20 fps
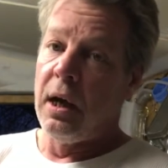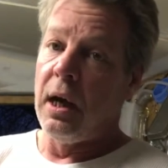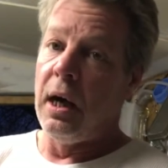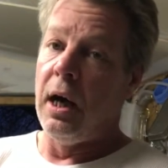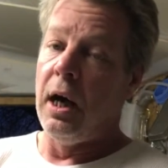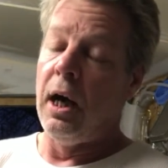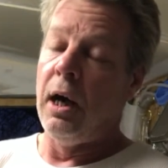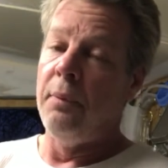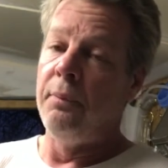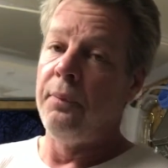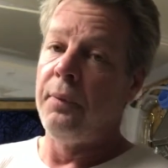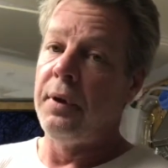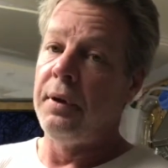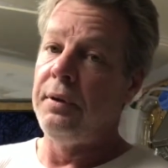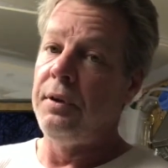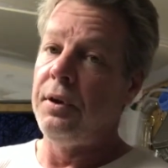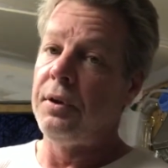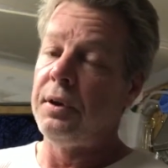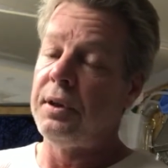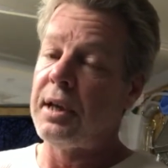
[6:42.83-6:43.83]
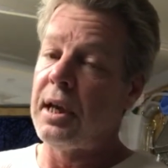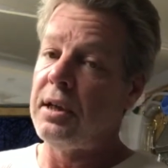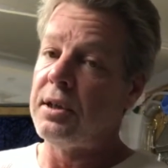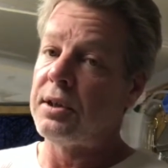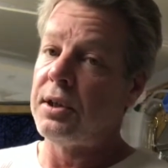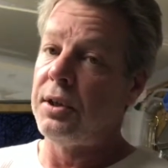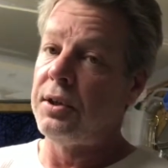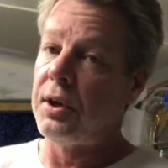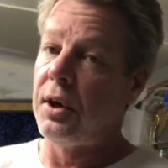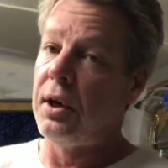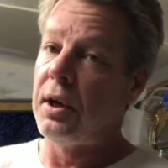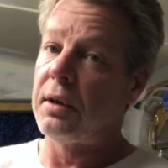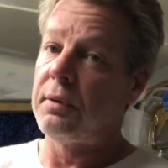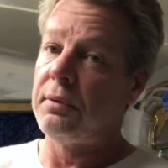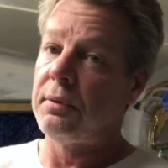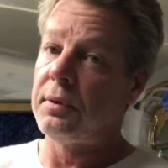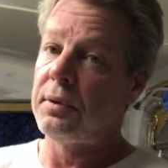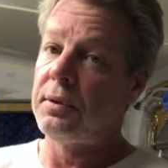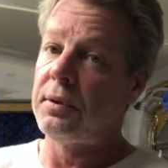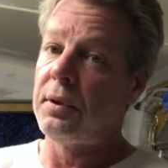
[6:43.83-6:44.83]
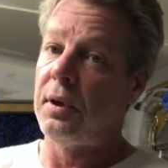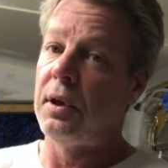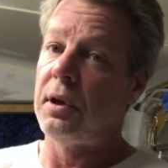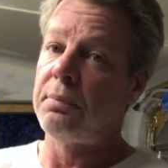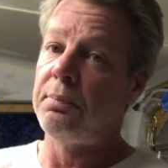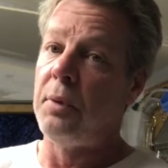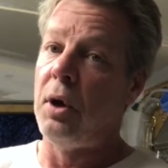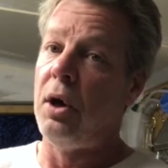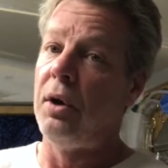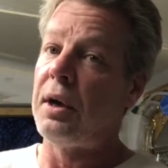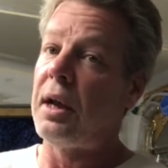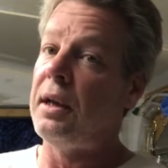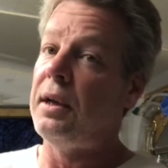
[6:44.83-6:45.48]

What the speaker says: You could taste the dark malt,